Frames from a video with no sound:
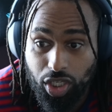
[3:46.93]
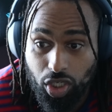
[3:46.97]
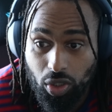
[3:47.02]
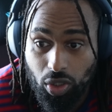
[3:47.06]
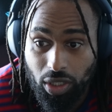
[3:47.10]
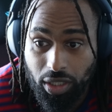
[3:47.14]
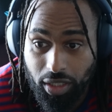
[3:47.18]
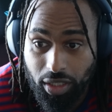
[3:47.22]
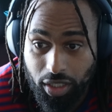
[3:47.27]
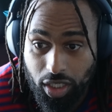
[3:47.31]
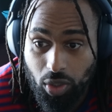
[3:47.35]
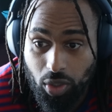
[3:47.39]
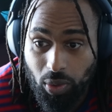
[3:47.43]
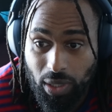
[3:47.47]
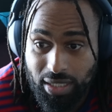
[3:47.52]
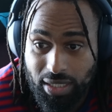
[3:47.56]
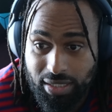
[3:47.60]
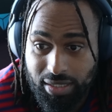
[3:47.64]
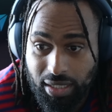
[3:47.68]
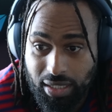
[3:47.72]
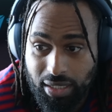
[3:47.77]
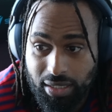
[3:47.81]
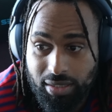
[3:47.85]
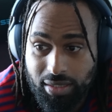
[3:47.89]
the
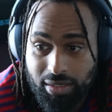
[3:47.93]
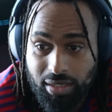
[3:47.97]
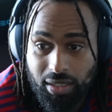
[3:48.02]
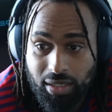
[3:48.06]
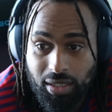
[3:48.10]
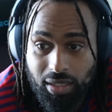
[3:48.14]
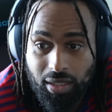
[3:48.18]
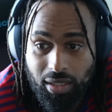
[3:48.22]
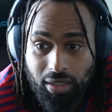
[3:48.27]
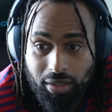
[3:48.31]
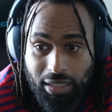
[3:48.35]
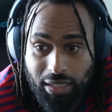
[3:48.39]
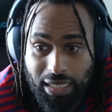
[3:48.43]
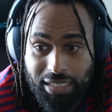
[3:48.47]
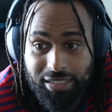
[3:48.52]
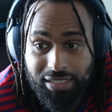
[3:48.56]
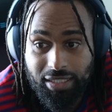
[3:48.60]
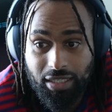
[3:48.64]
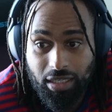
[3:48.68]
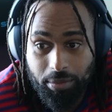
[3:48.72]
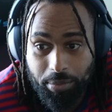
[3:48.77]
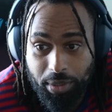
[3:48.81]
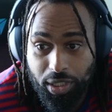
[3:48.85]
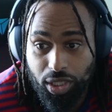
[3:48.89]
US, guys. That's
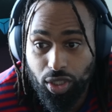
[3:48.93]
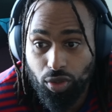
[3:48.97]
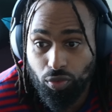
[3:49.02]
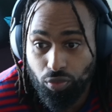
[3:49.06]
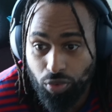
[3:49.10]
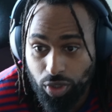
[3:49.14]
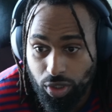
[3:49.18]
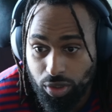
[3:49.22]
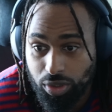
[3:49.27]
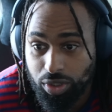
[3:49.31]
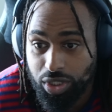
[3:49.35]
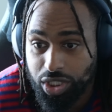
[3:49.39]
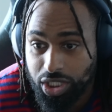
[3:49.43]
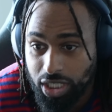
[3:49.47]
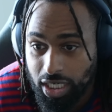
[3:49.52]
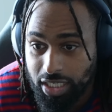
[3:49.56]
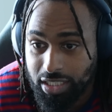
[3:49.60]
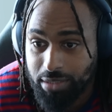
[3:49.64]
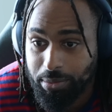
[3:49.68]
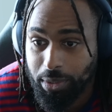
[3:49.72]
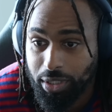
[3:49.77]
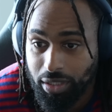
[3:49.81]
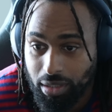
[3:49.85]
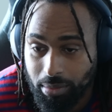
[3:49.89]
going to be the real
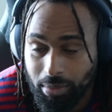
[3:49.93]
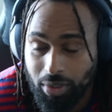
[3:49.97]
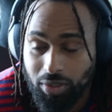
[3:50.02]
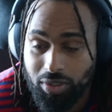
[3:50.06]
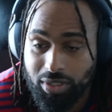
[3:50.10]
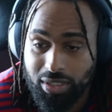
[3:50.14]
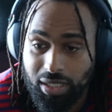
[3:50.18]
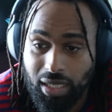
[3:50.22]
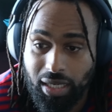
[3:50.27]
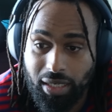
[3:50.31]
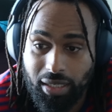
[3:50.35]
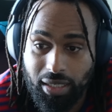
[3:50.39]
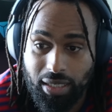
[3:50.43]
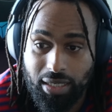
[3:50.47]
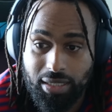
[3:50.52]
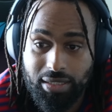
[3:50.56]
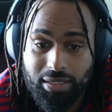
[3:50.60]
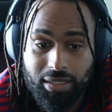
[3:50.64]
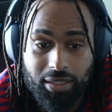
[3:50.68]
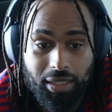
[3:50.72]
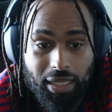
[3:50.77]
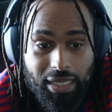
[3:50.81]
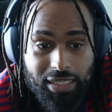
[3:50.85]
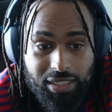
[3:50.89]
judgment of the Most High,
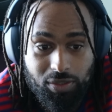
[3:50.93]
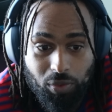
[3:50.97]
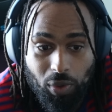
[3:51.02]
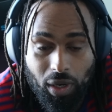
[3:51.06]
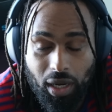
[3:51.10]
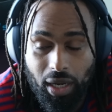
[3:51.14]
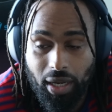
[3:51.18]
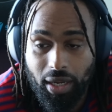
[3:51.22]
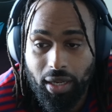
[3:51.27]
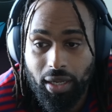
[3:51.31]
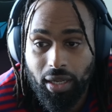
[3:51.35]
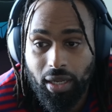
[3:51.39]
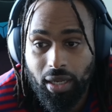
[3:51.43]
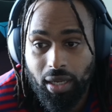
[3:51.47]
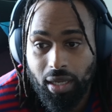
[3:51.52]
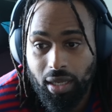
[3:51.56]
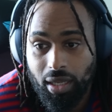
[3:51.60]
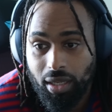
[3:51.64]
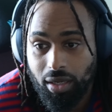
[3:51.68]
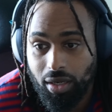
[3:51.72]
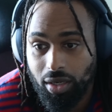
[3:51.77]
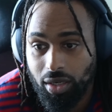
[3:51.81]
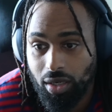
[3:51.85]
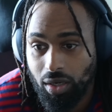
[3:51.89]
guys. And that's why,
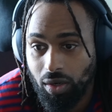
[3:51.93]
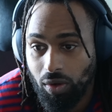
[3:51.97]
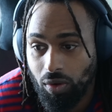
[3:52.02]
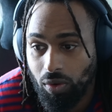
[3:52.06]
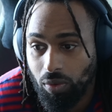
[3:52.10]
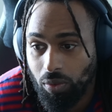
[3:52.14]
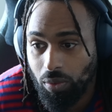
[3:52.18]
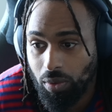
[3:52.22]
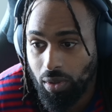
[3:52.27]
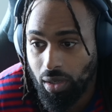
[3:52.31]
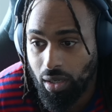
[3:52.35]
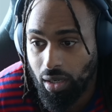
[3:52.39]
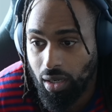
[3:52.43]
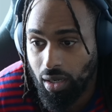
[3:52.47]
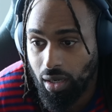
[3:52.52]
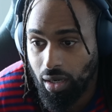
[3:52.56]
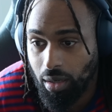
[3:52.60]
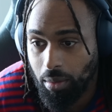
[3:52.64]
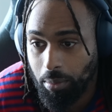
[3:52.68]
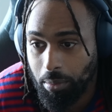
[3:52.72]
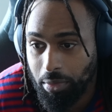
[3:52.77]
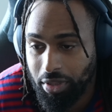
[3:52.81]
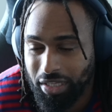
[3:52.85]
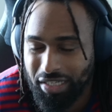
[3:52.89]
you know,
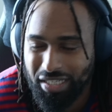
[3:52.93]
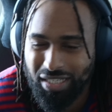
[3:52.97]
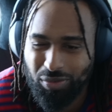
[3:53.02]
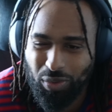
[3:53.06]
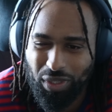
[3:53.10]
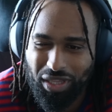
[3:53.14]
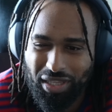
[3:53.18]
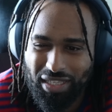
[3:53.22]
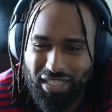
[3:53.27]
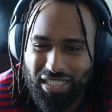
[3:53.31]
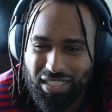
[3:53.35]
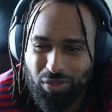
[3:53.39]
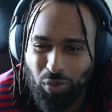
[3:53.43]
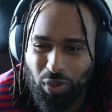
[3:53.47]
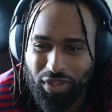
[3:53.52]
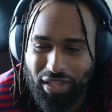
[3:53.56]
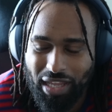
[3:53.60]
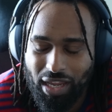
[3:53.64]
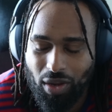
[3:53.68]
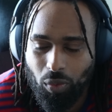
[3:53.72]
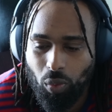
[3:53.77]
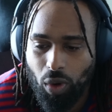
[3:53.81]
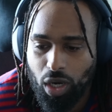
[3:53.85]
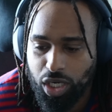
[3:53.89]
and this is what
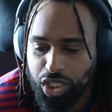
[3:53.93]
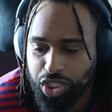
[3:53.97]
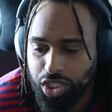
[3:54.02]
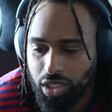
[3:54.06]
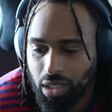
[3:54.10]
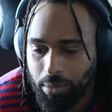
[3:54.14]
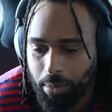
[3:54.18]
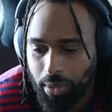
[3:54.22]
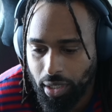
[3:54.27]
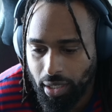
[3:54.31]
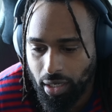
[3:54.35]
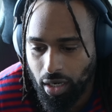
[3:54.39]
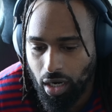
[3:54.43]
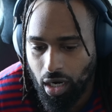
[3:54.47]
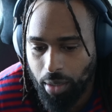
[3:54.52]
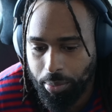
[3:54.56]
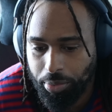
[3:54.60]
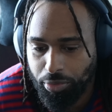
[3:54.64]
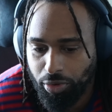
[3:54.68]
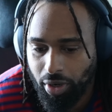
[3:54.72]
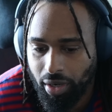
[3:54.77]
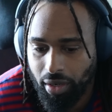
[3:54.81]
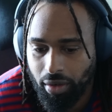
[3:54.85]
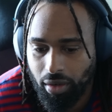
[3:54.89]
they want you to be
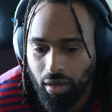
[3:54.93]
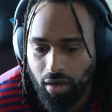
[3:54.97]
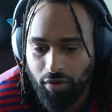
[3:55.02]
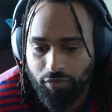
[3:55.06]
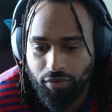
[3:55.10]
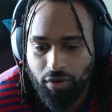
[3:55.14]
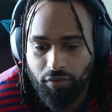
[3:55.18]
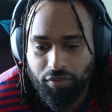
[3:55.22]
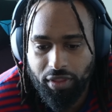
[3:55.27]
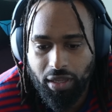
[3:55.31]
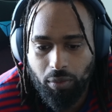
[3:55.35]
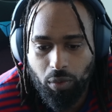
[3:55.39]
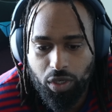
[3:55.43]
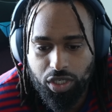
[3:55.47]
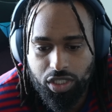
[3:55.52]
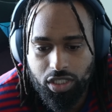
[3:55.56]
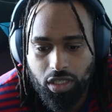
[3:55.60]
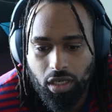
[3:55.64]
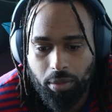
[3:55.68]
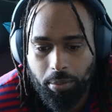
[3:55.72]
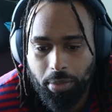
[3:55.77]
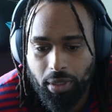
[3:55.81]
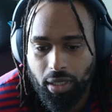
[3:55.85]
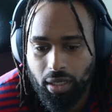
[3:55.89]
operating off of. They want
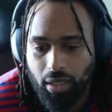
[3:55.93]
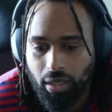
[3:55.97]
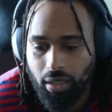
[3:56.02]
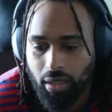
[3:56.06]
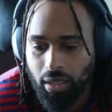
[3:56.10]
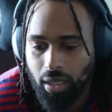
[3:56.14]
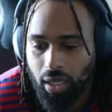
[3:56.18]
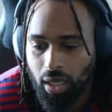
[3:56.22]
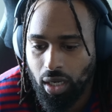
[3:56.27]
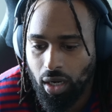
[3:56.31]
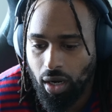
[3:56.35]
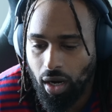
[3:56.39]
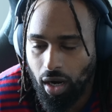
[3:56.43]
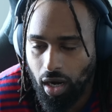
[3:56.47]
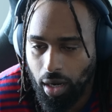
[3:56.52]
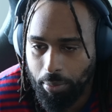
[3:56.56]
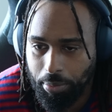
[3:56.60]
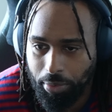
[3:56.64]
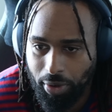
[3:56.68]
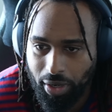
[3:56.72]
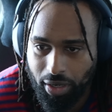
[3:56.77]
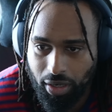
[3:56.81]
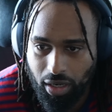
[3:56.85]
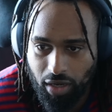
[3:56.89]
you to be
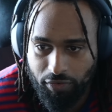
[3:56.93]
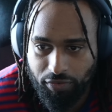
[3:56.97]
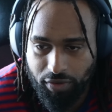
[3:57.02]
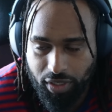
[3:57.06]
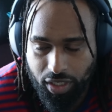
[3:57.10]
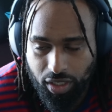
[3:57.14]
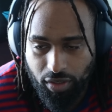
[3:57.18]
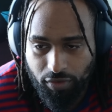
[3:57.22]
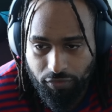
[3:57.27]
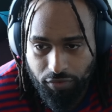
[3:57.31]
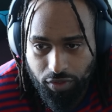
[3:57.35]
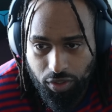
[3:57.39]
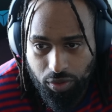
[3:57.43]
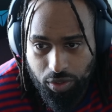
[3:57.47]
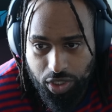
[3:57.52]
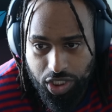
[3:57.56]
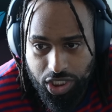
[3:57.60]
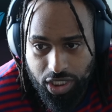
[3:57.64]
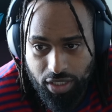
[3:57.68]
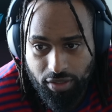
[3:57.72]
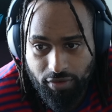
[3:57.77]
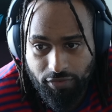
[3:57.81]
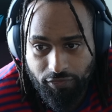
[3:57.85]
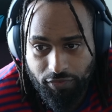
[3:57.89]
operating off of
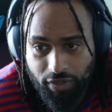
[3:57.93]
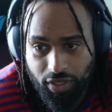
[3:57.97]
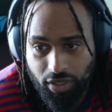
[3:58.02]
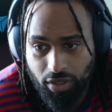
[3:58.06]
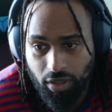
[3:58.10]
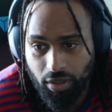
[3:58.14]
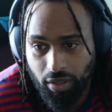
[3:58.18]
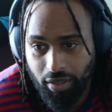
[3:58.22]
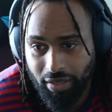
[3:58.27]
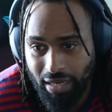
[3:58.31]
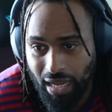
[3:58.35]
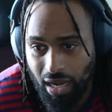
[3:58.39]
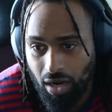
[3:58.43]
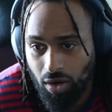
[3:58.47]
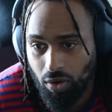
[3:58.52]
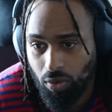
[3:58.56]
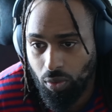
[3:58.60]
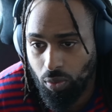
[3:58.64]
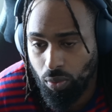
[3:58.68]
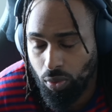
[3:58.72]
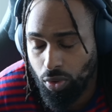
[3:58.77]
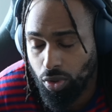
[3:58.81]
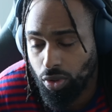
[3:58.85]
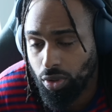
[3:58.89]
confusion, fear,
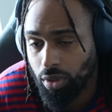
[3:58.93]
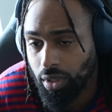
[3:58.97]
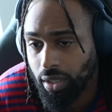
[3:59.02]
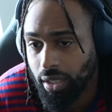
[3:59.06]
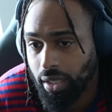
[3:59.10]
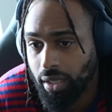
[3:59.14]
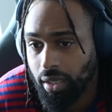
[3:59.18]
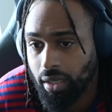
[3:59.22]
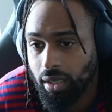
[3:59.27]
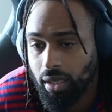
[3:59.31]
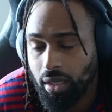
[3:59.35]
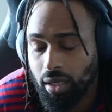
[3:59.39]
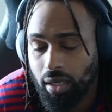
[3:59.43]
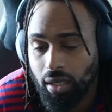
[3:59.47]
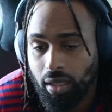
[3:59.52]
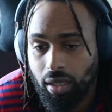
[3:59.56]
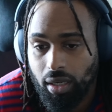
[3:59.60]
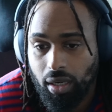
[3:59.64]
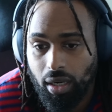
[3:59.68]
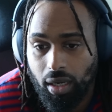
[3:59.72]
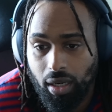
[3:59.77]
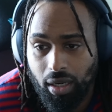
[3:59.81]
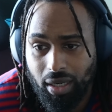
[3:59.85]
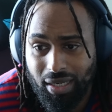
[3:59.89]
doubt, worry,
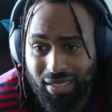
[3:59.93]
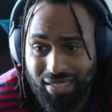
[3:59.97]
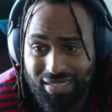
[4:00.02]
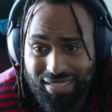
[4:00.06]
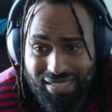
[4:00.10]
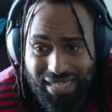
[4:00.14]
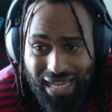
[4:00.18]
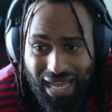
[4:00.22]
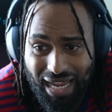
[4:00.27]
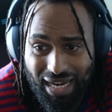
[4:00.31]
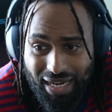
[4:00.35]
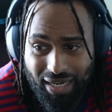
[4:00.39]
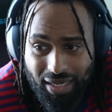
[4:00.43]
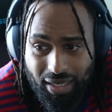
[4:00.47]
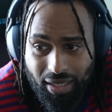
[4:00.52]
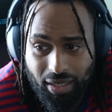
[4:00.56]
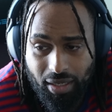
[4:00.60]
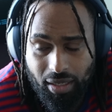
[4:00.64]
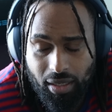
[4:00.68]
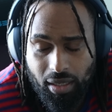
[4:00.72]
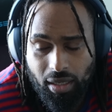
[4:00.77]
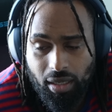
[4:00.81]
anxiety,